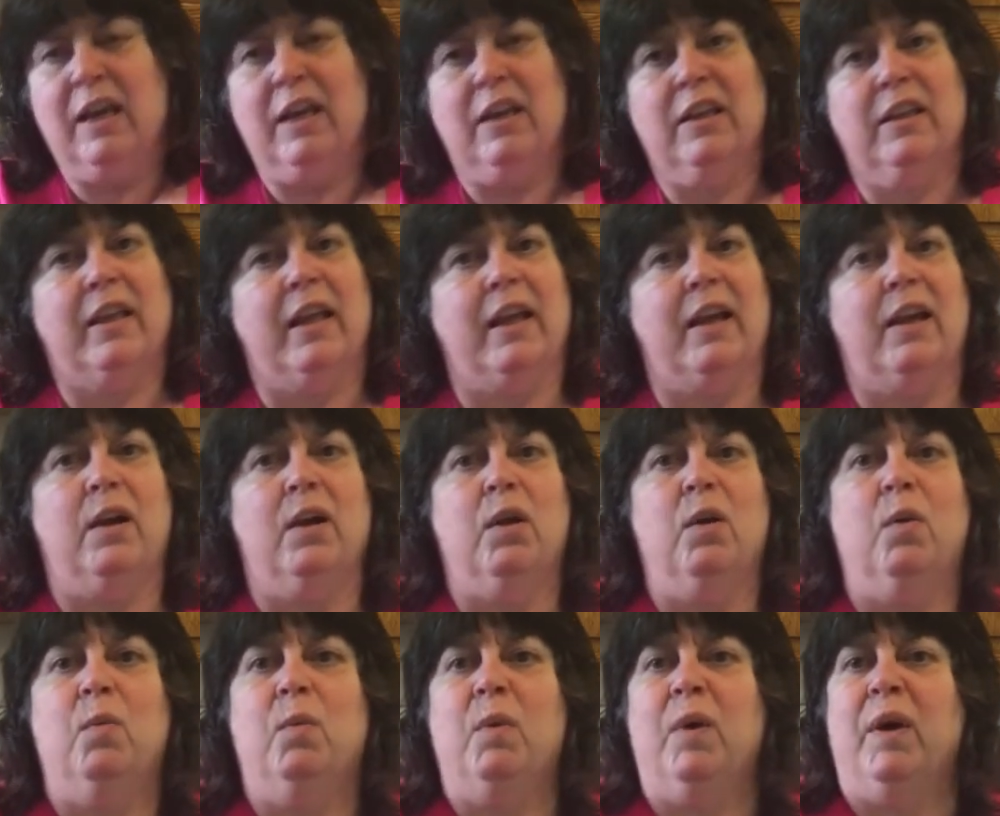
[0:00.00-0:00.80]
like
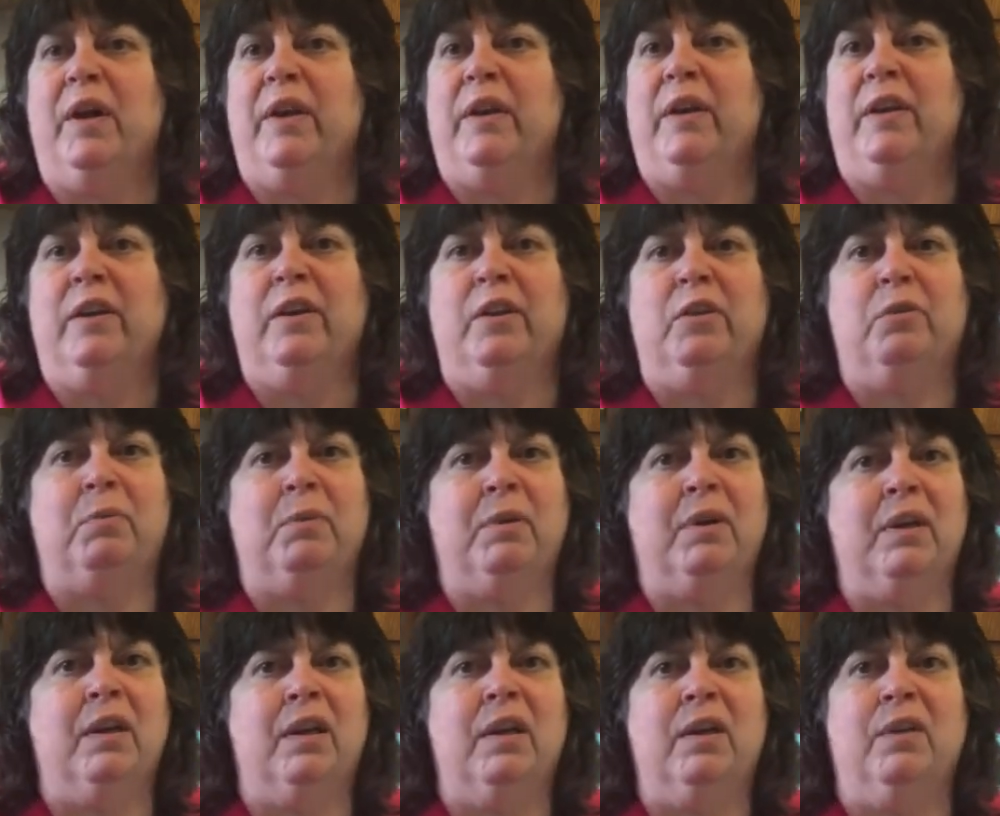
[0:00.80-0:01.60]
1,
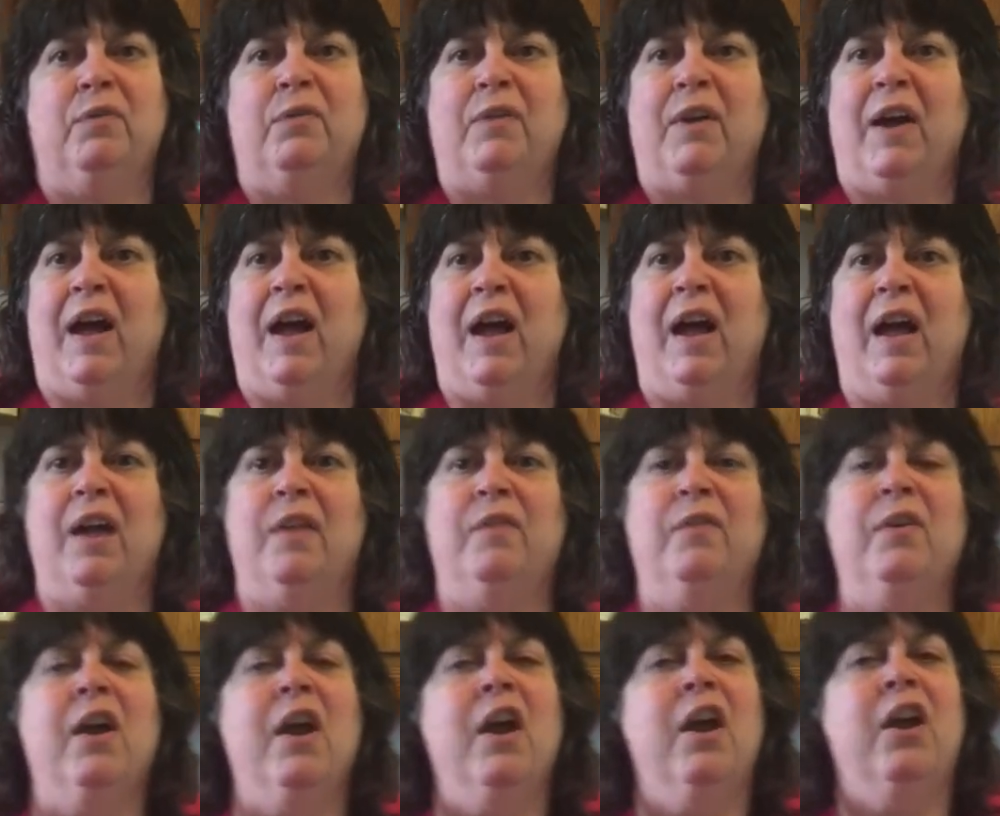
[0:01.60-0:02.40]
3,
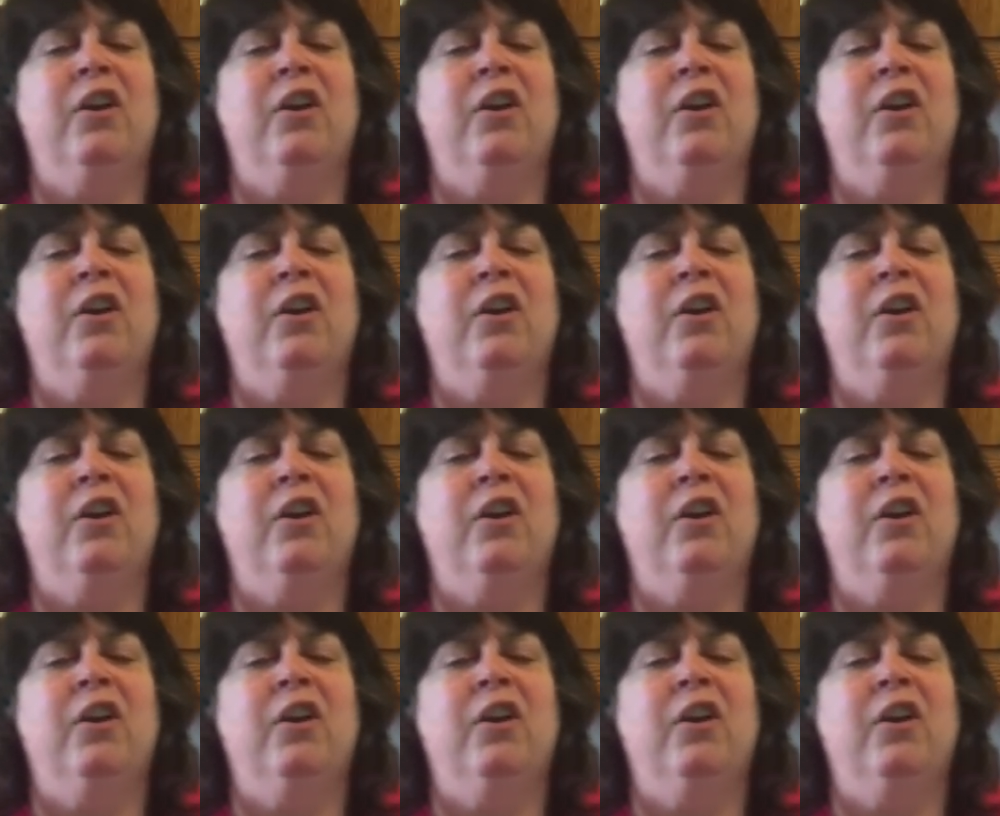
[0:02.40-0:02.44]
5,